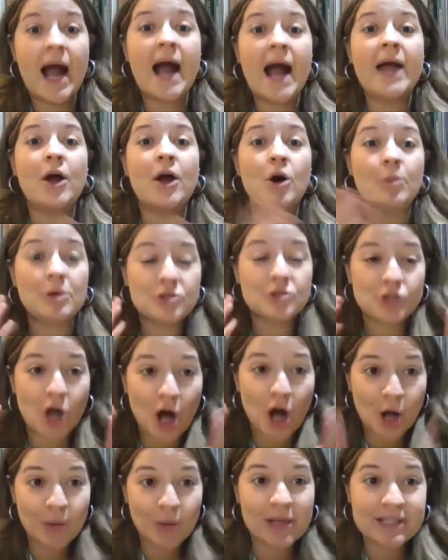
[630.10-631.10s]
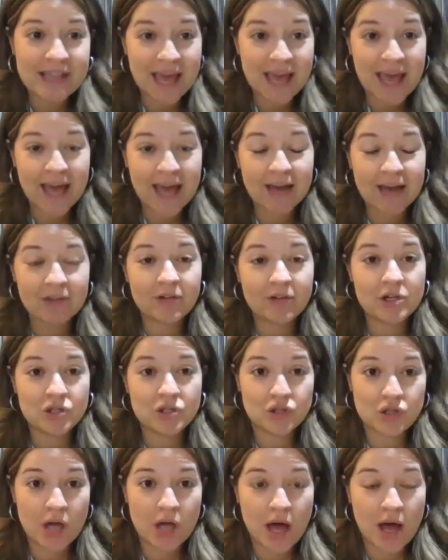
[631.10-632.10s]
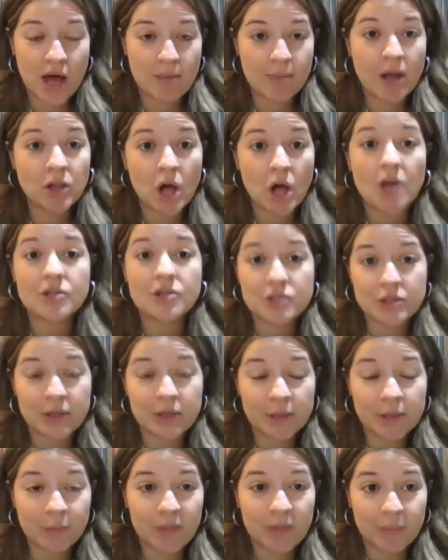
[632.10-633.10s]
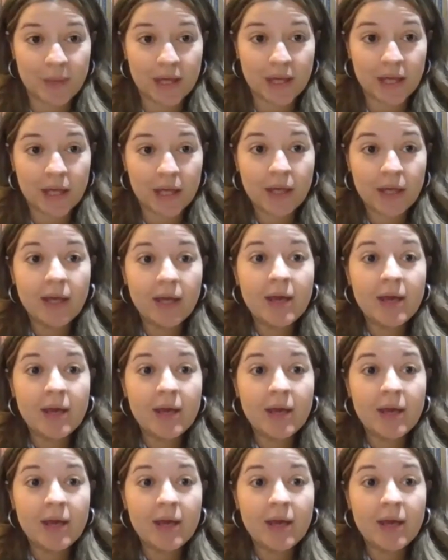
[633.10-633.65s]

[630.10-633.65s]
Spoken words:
I almost always have a law student with me,